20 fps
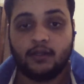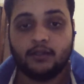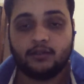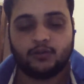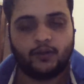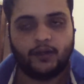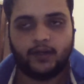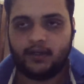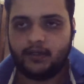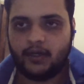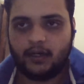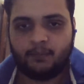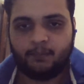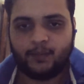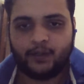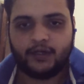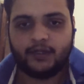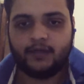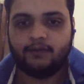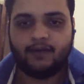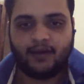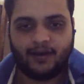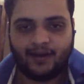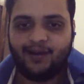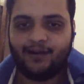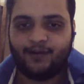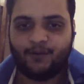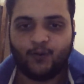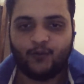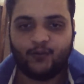so he did pretty well
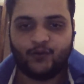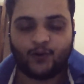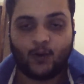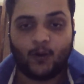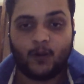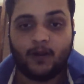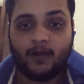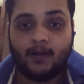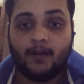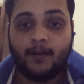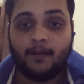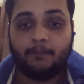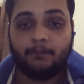overall.